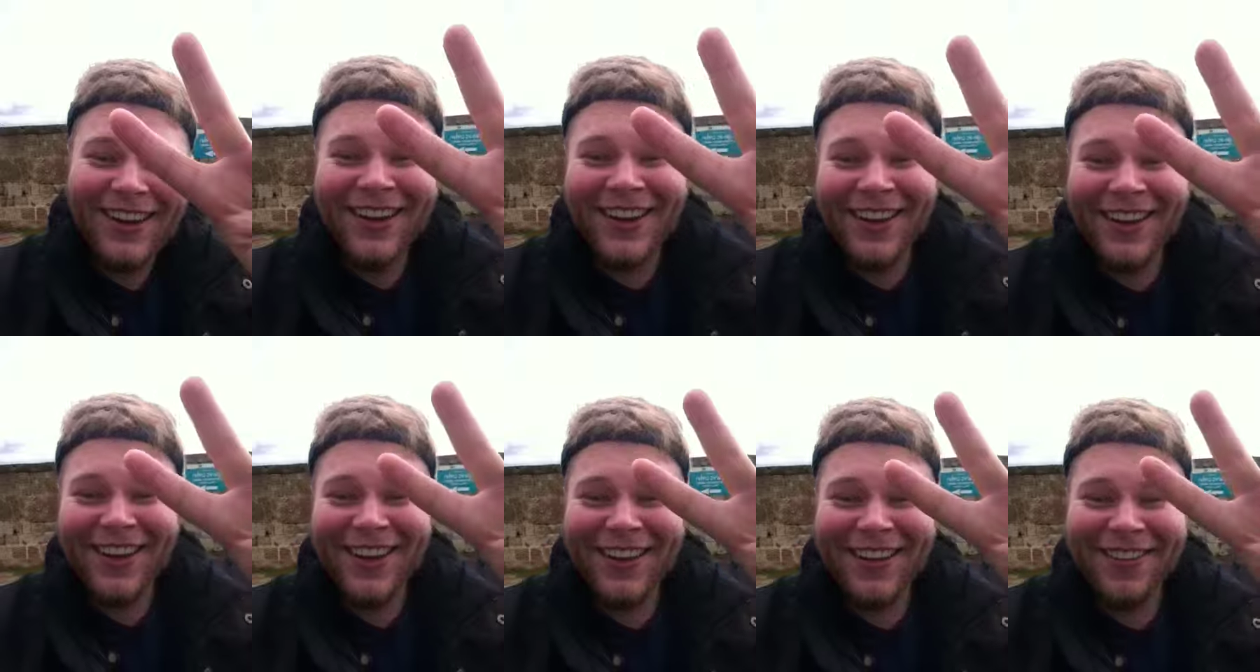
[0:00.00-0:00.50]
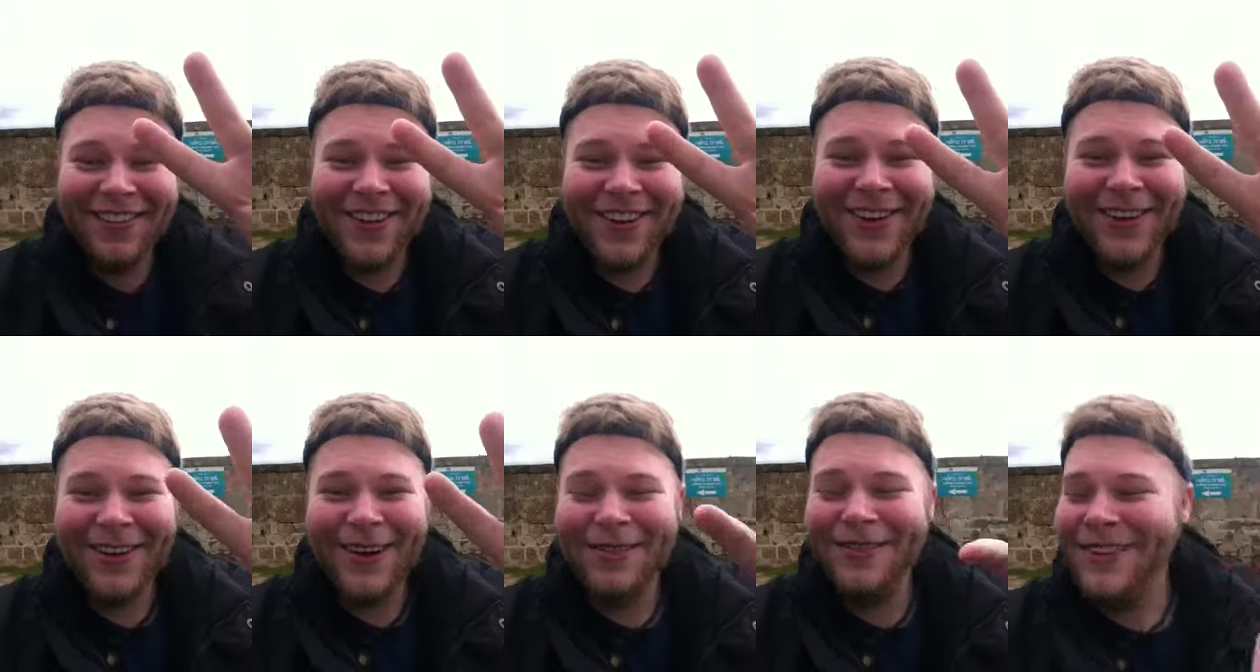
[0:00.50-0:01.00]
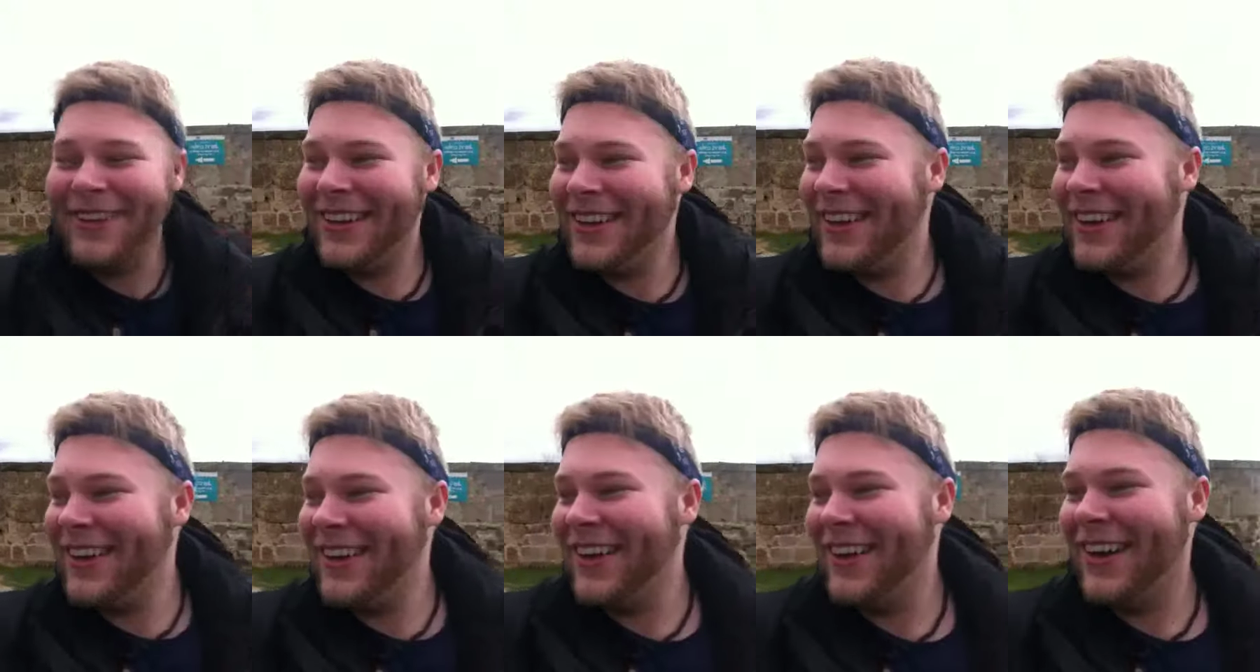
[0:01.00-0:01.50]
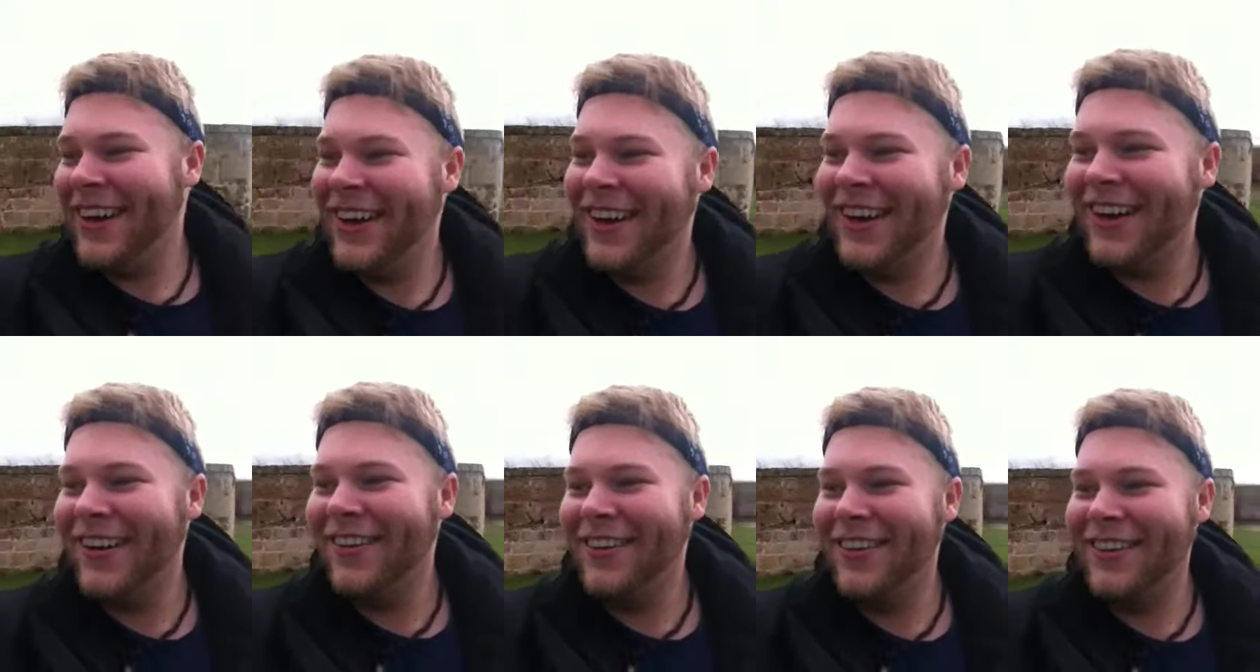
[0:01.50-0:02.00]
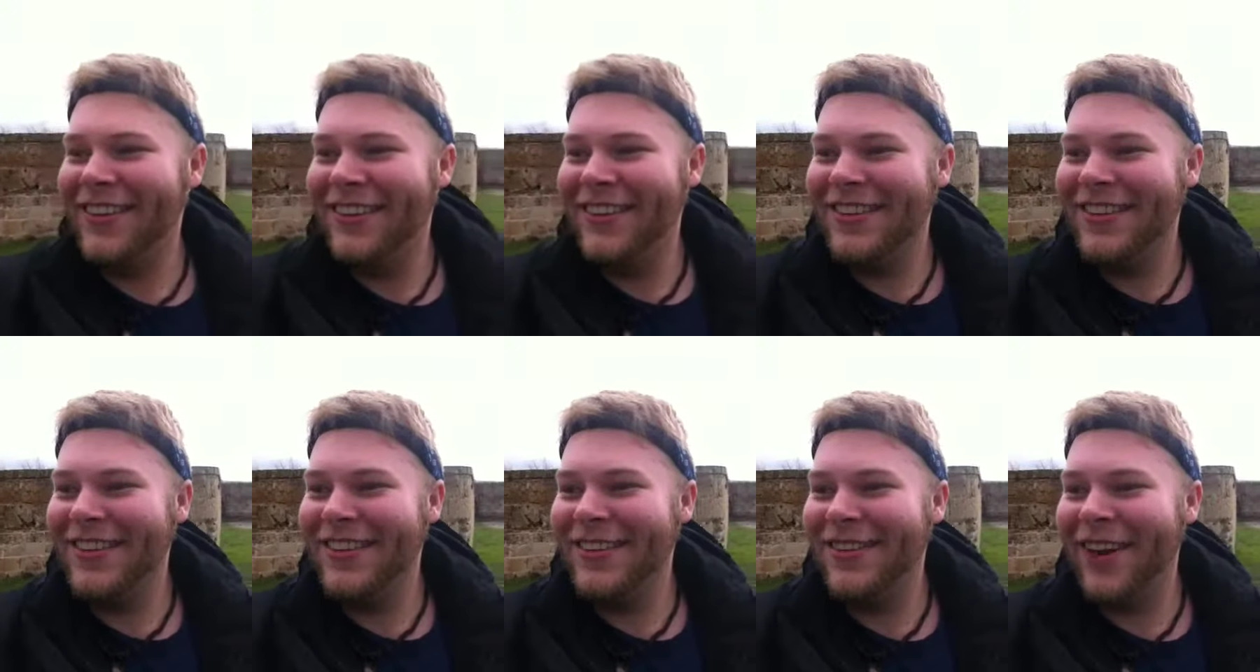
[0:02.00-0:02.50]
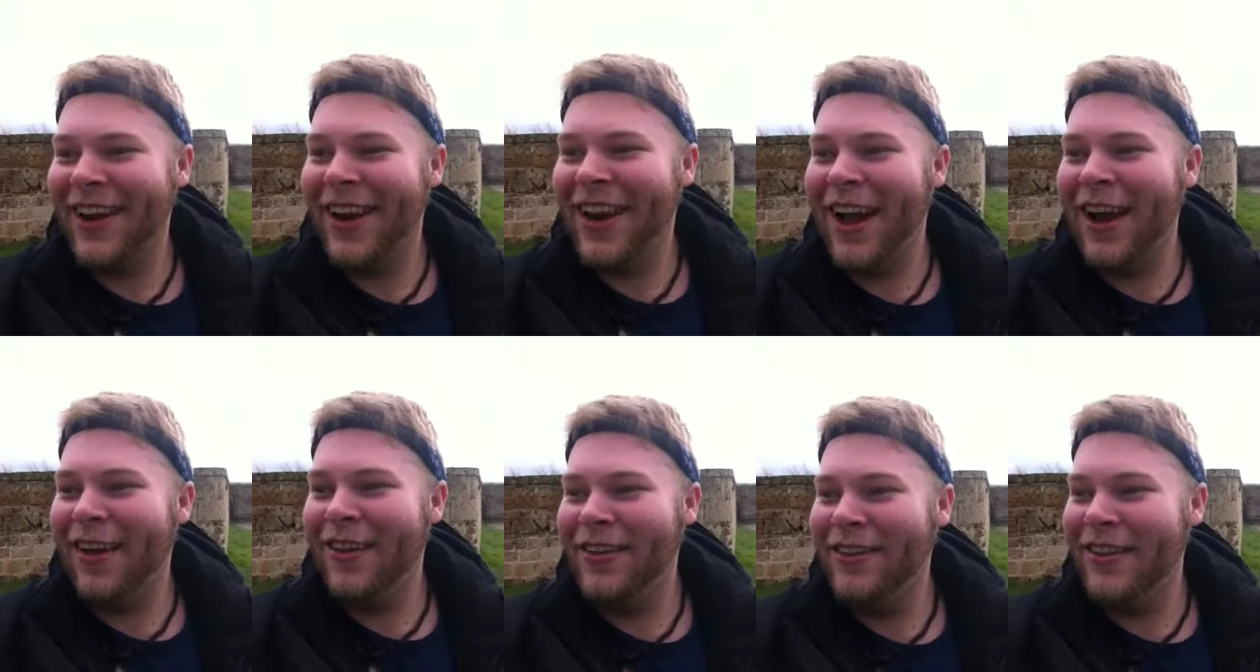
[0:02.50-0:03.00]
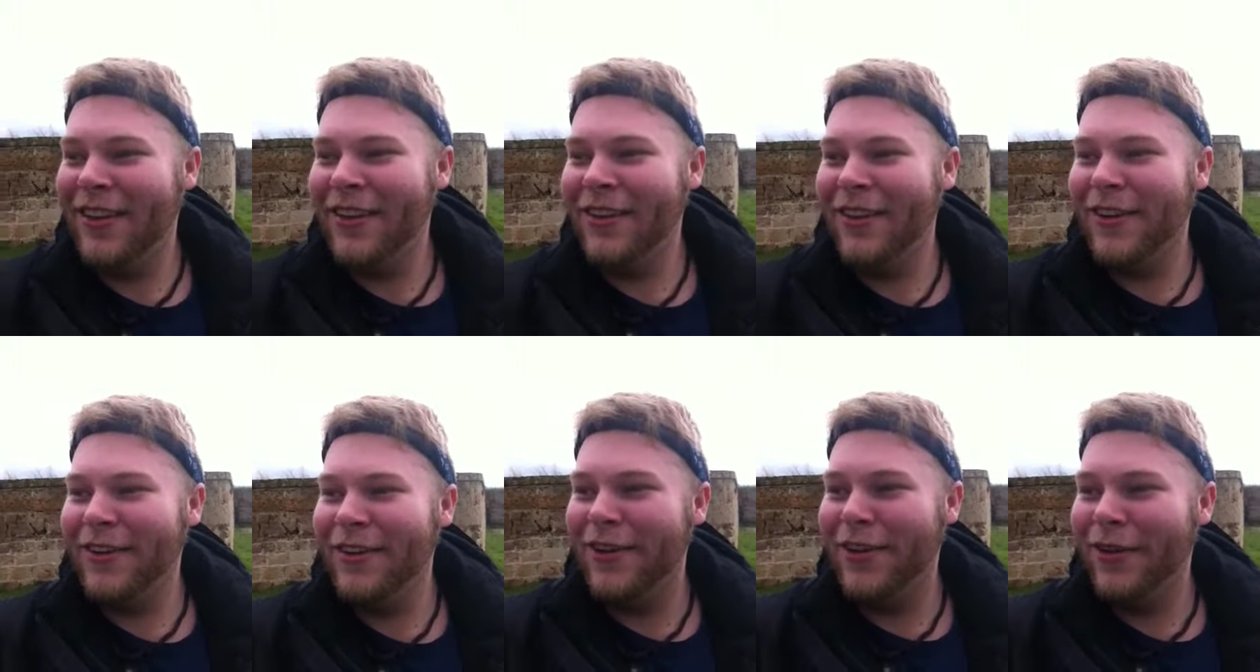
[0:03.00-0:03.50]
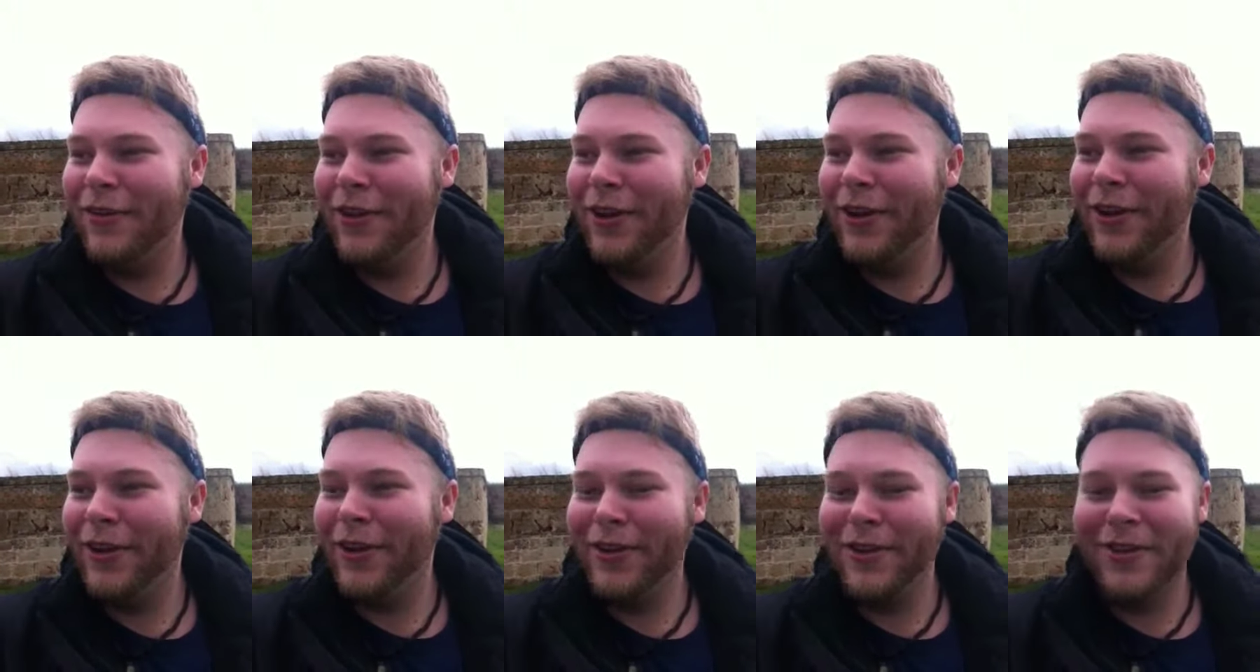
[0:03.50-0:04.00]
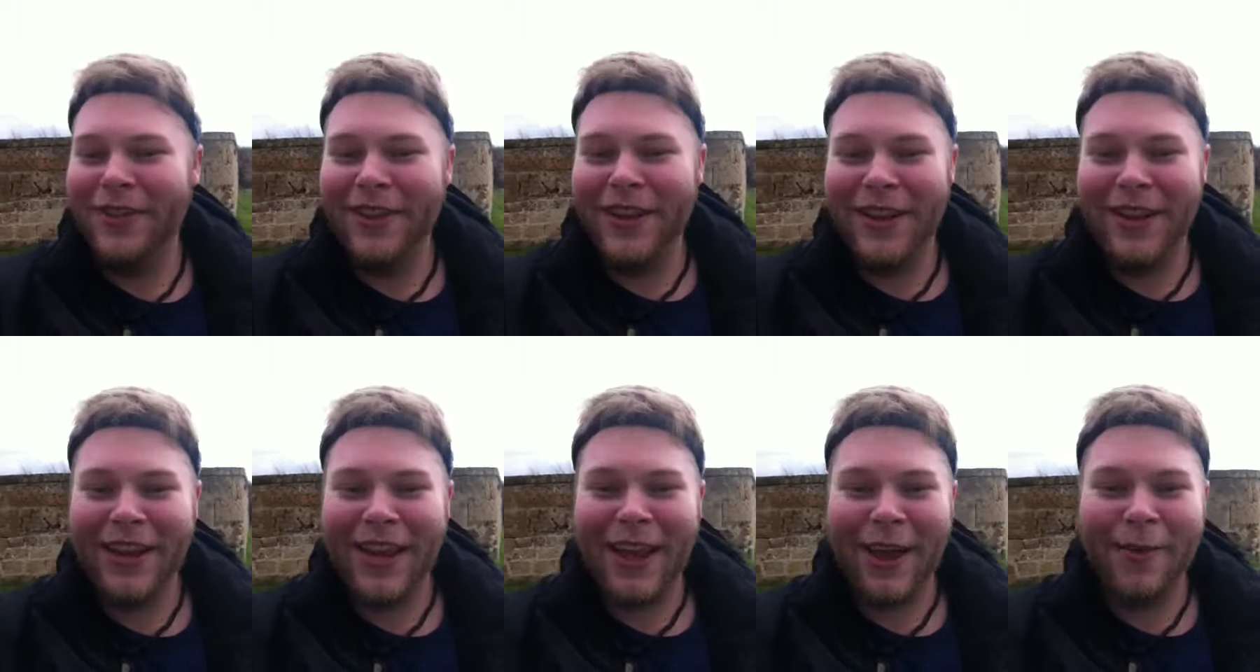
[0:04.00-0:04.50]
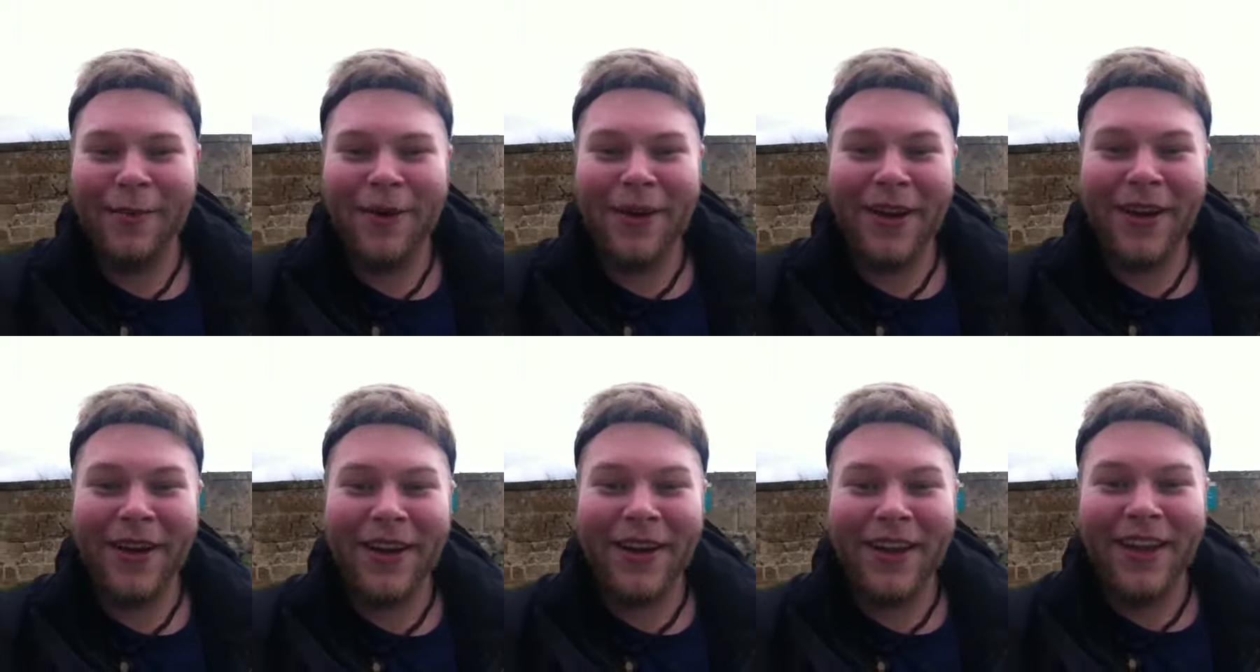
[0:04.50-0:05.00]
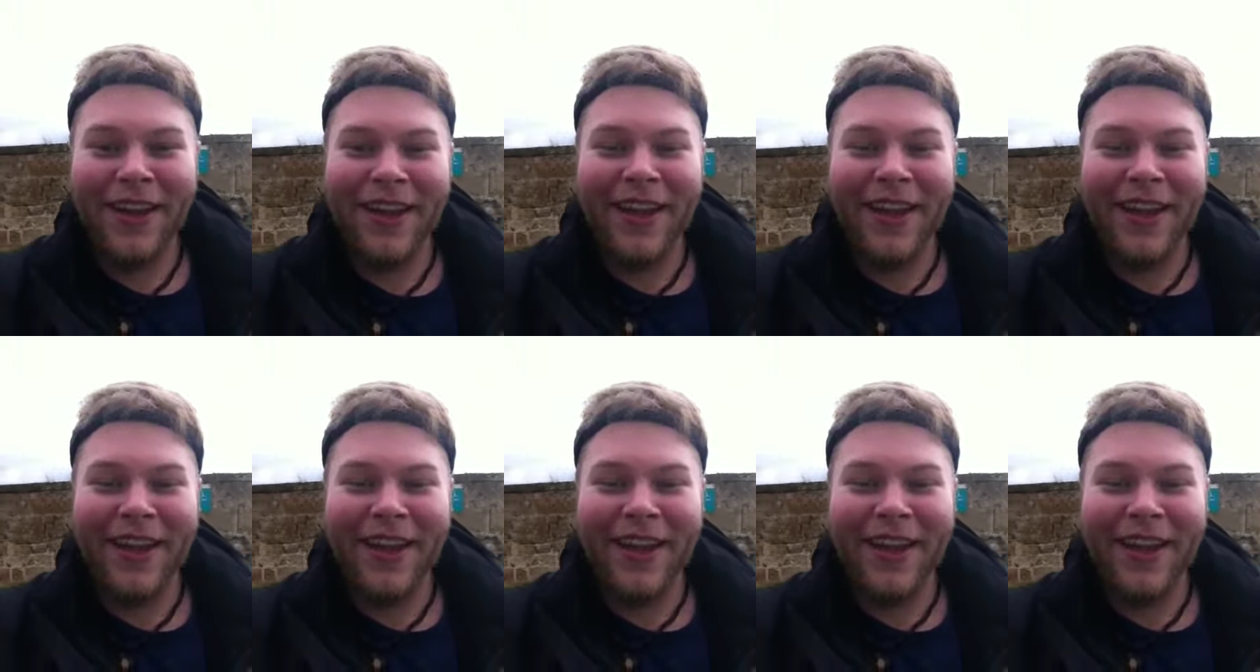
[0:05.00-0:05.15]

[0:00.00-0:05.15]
Hey, another video update, because it's just right now it's easier to do videos than a camera,